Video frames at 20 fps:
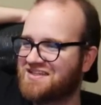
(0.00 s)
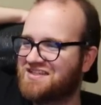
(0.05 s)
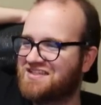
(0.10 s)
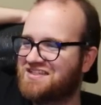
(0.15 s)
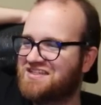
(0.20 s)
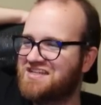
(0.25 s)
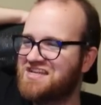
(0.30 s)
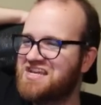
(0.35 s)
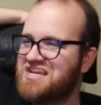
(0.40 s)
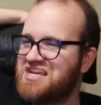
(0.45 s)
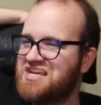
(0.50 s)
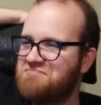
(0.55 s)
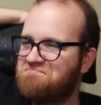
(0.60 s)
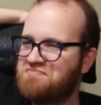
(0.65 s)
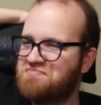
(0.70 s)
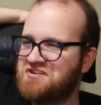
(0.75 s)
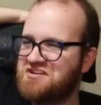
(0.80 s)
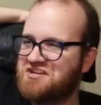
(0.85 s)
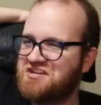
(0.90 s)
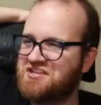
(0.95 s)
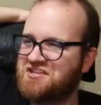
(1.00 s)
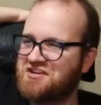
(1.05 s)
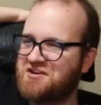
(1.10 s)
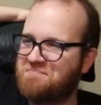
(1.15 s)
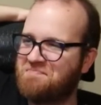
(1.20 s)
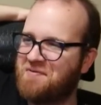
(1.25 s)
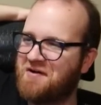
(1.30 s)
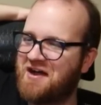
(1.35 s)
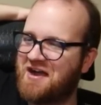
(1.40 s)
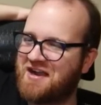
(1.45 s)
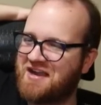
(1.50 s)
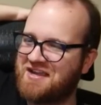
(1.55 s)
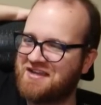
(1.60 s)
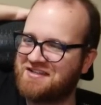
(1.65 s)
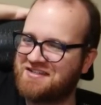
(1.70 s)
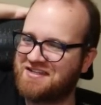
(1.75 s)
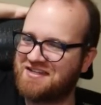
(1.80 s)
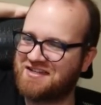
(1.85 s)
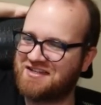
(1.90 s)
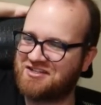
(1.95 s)
Deep into their
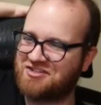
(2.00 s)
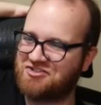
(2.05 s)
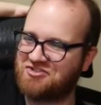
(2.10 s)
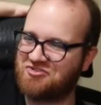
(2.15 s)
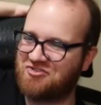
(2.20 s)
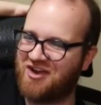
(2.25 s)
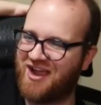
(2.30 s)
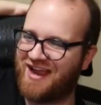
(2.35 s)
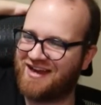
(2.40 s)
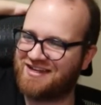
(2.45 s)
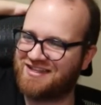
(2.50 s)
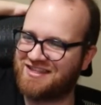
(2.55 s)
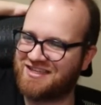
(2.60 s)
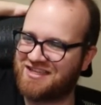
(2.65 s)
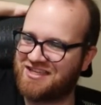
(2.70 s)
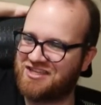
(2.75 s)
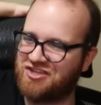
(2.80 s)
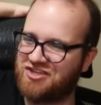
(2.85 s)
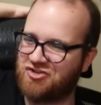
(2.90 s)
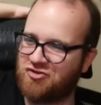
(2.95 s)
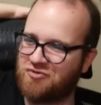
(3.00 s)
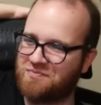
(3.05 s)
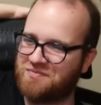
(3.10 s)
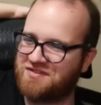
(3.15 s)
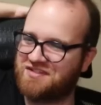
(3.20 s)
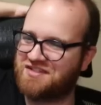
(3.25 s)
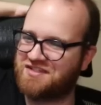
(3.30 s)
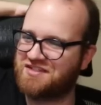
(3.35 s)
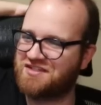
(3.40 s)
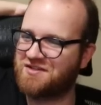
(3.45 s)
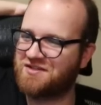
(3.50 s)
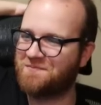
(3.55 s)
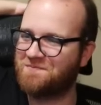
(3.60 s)
pockets and extract the cubes.